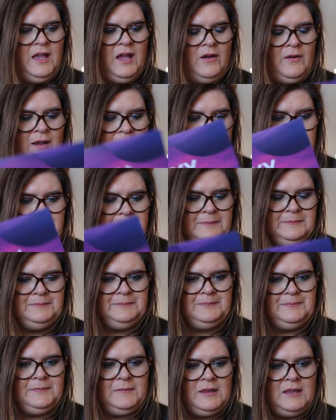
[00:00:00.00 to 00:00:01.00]
Okay,
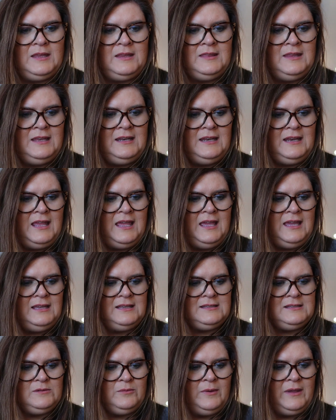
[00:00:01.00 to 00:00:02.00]
then
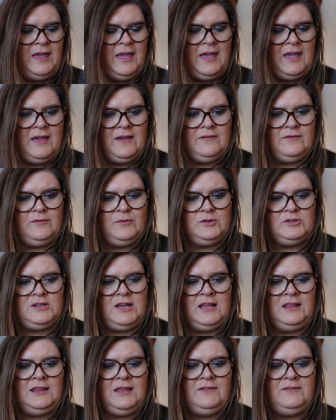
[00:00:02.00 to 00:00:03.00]
next we have, which
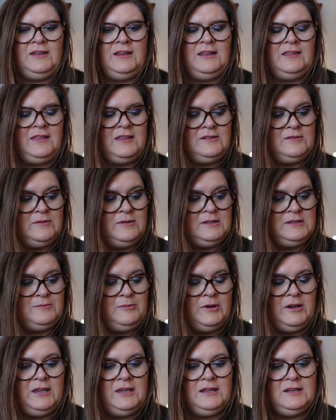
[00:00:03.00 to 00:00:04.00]
I love getting things from this
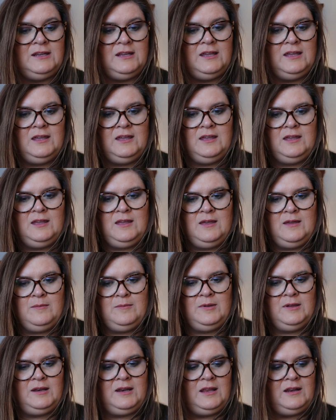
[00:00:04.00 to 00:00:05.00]
brand,
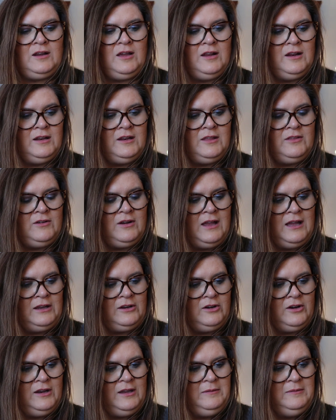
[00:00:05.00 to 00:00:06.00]
but not another eye
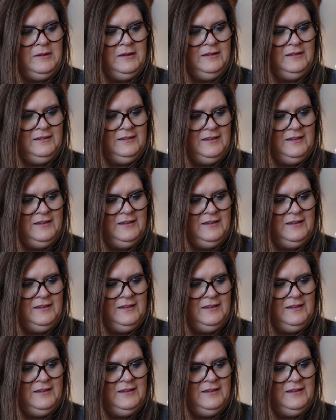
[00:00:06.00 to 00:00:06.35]
cream.